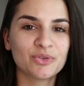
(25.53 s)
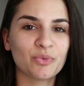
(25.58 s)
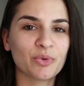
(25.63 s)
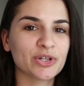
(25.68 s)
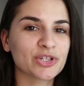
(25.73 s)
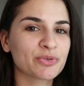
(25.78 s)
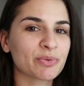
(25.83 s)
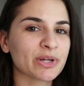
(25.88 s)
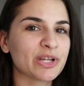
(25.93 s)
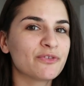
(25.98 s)

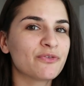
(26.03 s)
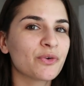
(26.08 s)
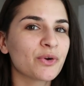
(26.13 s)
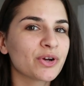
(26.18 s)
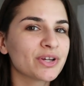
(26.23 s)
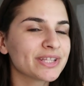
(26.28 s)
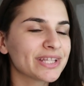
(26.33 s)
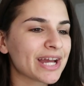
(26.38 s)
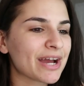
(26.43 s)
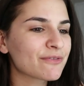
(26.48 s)
one
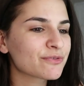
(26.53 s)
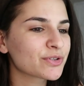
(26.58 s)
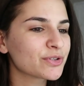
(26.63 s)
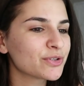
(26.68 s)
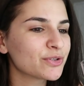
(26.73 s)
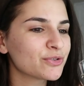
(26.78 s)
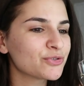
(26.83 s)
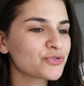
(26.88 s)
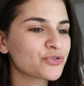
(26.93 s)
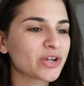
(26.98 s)
twenty-four in the
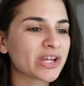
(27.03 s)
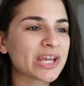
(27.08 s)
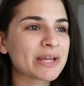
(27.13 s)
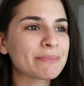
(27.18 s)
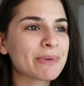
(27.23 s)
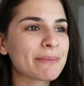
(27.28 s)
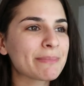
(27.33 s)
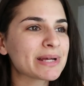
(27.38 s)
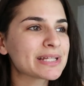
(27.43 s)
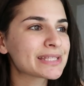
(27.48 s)
afternoon, drinking
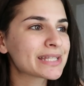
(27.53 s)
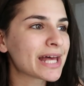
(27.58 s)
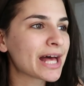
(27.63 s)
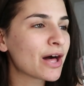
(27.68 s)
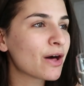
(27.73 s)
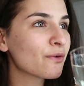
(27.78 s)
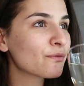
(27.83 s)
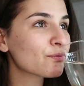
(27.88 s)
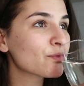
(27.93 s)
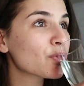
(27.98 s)
by
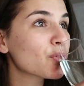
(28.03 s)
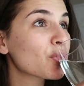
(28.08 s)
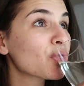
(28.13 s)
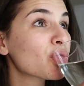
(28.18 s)
myself.